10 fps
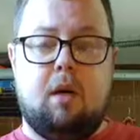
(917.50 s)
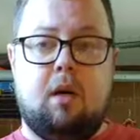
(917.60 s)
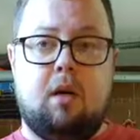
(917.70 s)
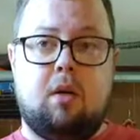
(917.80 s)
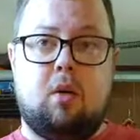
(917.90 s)

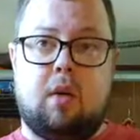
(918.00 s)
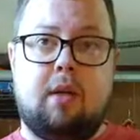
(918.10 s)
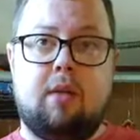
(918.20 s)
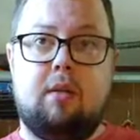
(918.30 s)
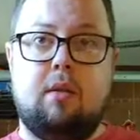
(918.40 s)

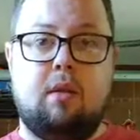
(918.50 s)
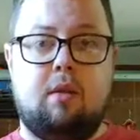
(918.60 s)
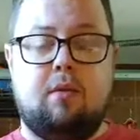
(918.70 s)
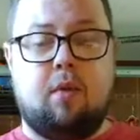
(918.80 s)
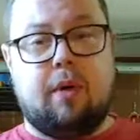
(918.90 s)
according to
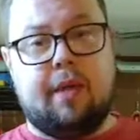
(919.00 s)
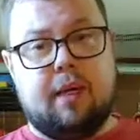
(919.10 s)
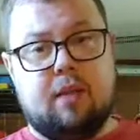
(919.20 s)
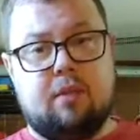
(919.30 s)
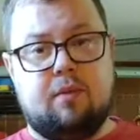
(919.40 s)
the
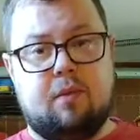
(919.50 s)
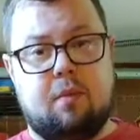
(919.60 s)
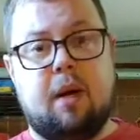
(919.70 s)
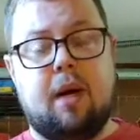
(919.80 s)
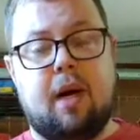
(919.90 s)
forecast
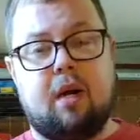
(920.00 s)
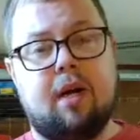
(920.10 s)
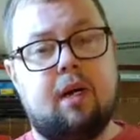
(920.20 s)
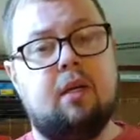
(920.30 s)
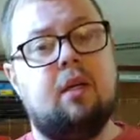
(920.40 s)
for my
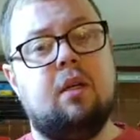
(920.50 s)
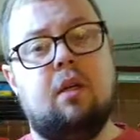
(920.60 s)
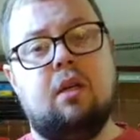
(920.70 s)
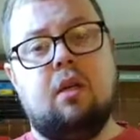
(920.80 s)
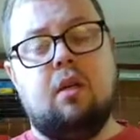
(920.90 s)
area,
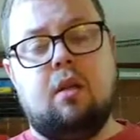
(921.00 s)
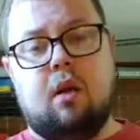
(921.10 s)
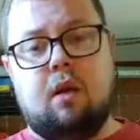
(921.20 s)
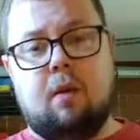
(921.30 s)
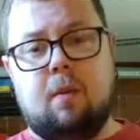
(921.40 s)

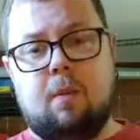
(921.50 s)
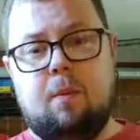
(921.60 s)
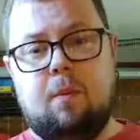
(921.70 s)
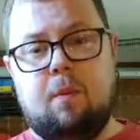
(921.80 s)
I